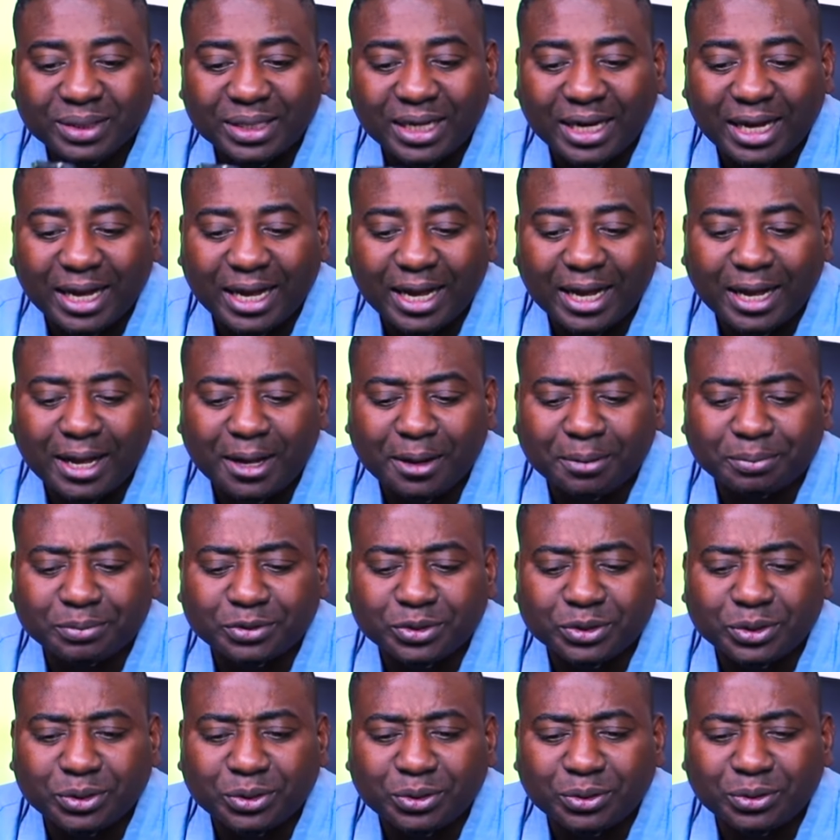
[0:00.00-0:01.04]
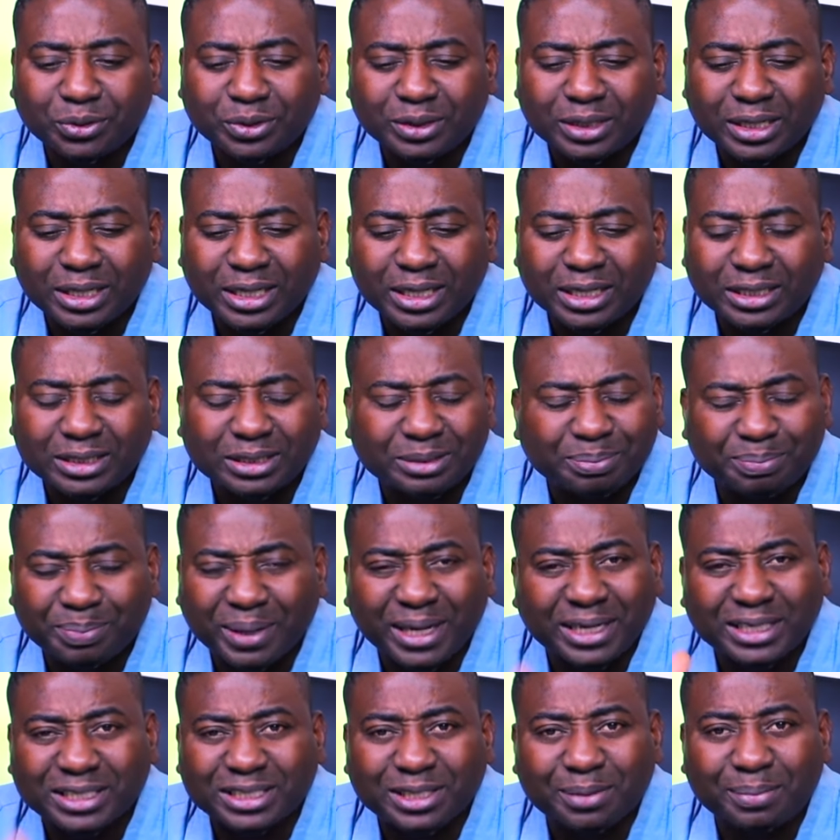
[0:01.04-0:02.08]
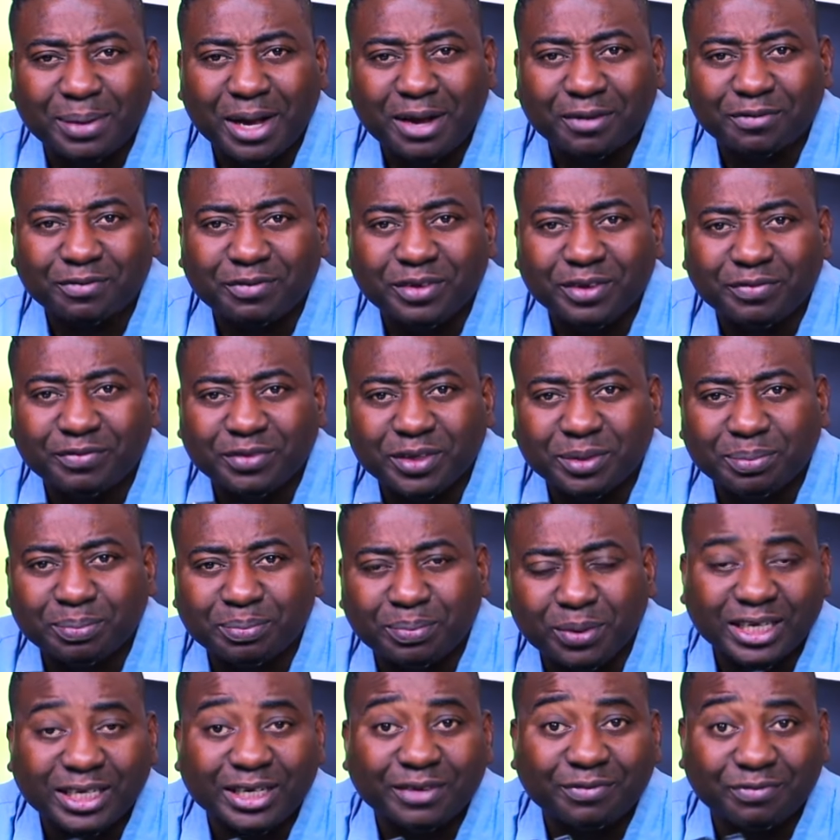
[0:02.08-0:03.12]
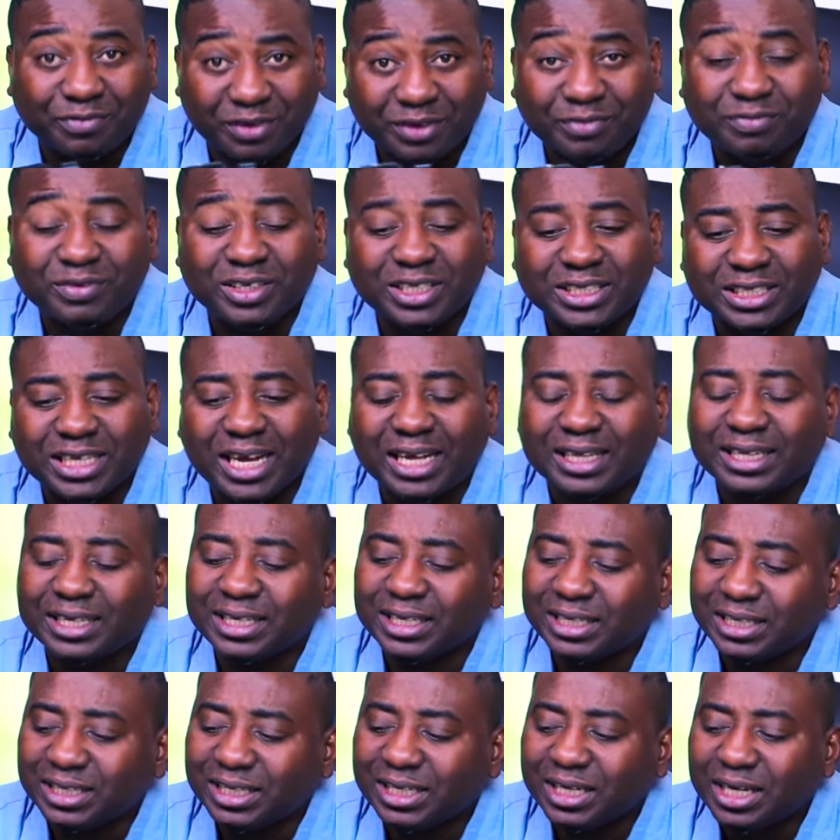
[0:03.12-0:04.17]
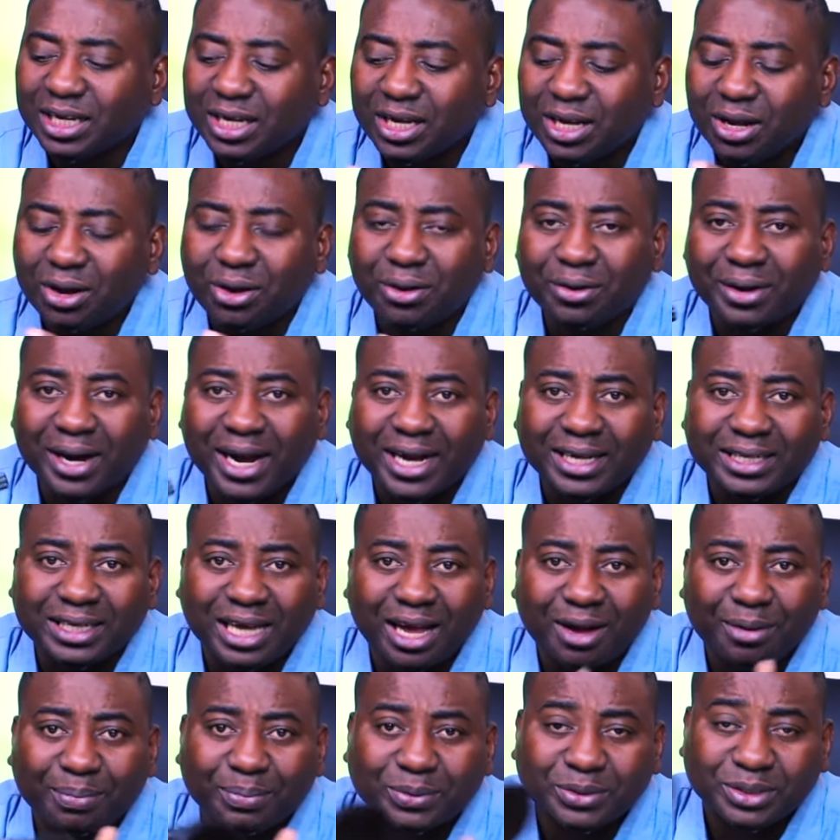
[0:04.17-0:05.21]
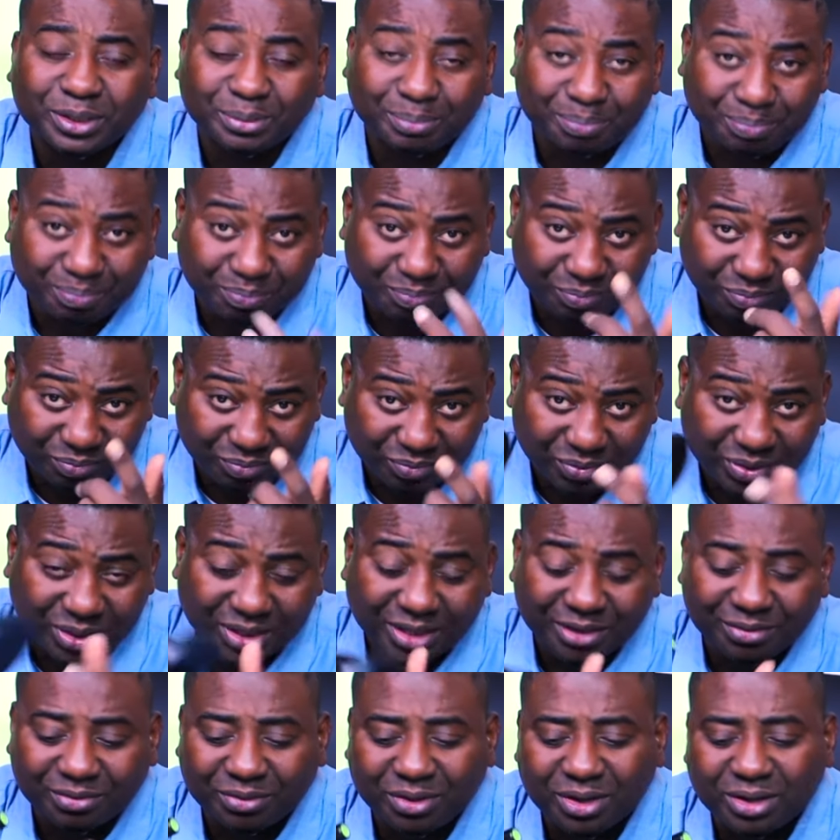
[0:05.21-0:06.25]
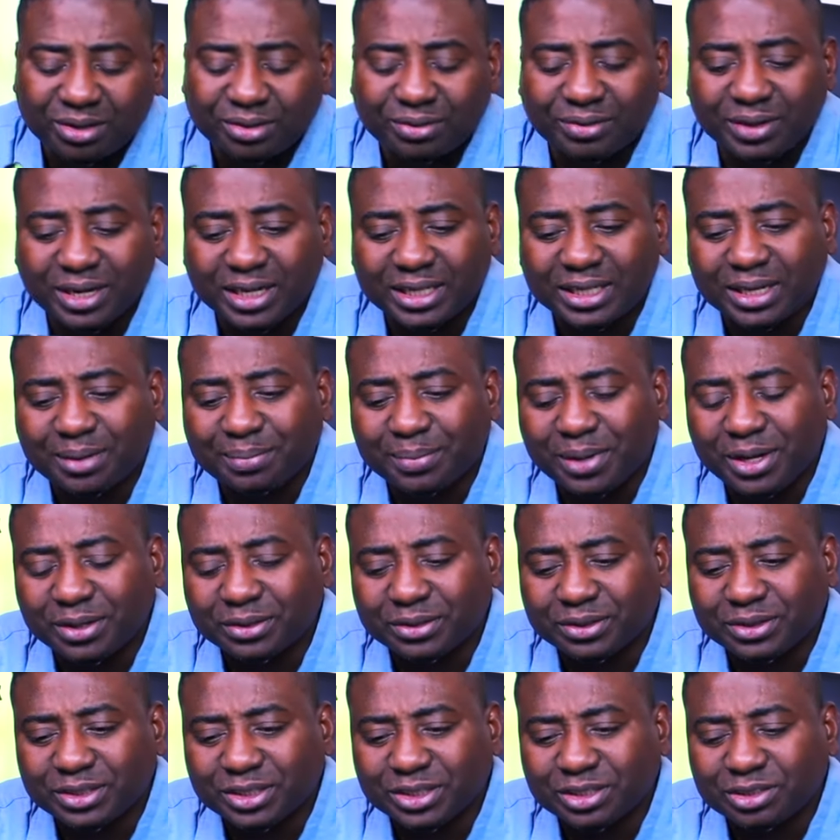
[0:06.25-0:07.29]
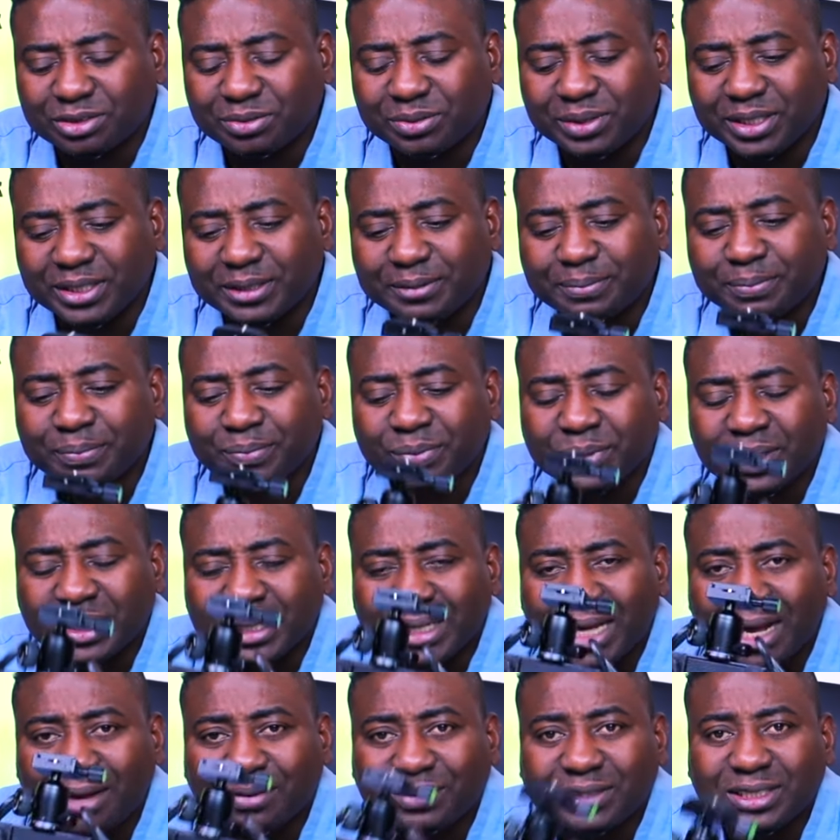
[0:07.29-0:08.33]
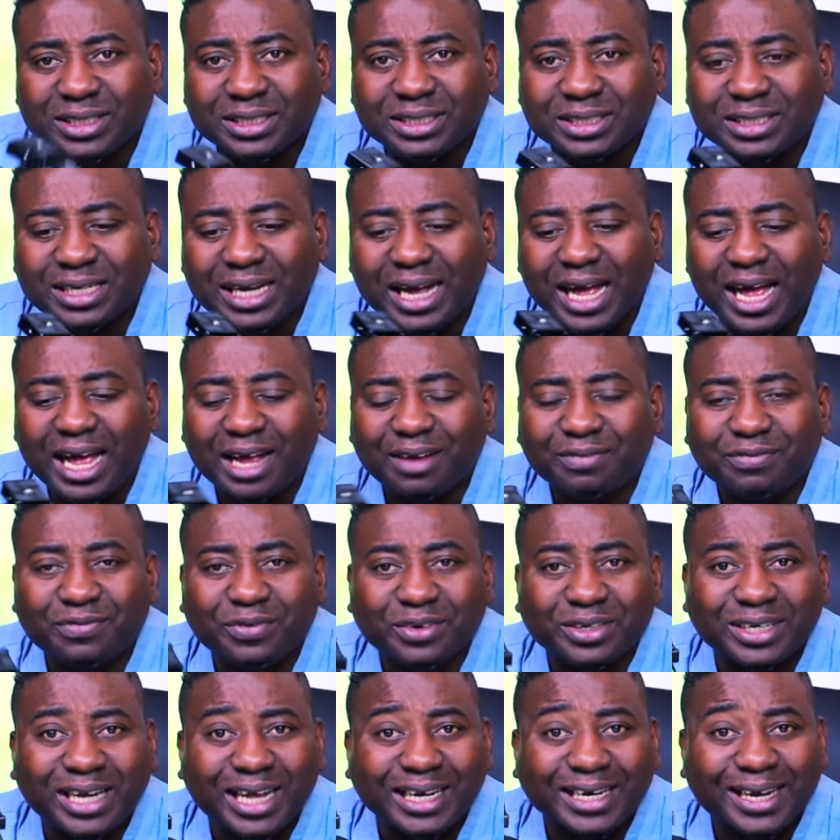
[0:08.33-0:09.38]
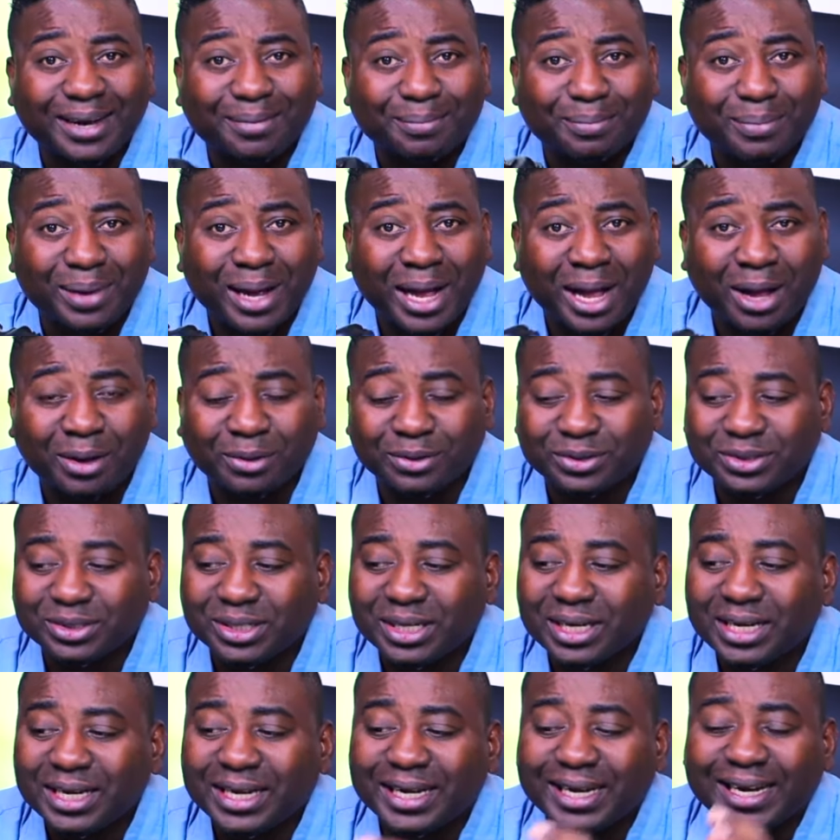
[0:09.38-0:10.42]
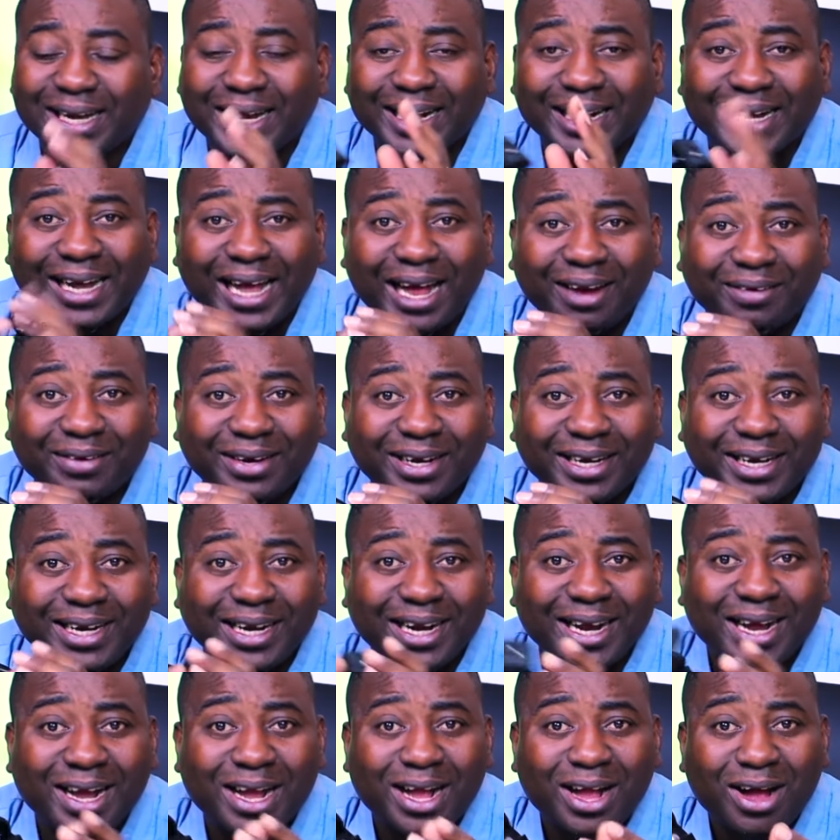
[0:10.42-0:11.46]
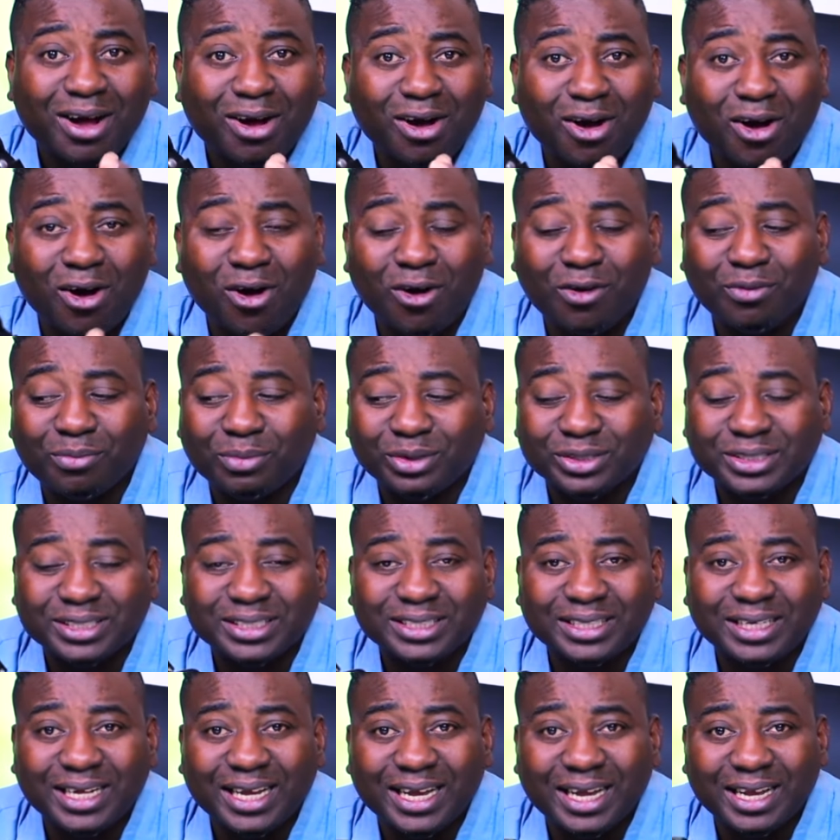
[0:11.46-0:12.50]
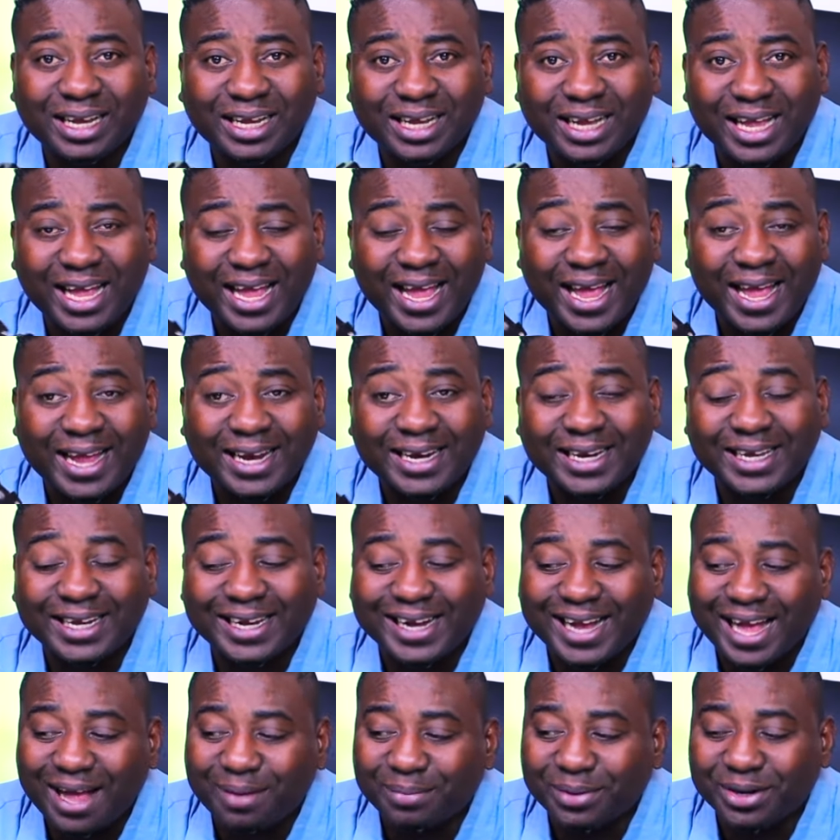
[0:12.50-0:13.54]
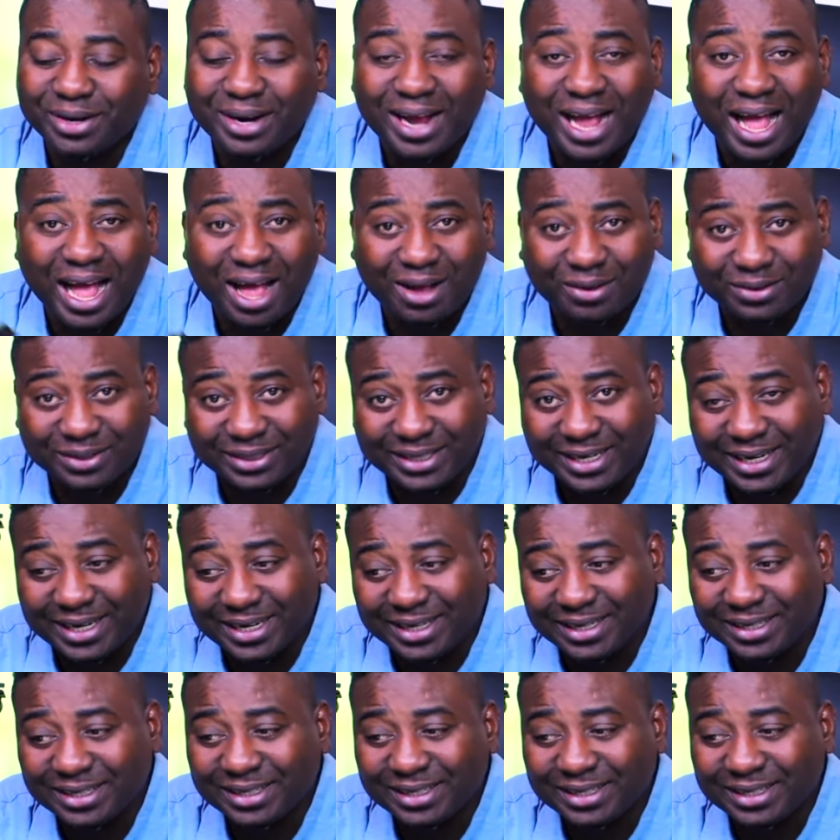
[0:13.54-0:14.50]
So it's, but it's about 50 in the 50s, I think. All right, I'll put the correct amount on the screen. Now this guy, for that amount, can carry almost any camera out there.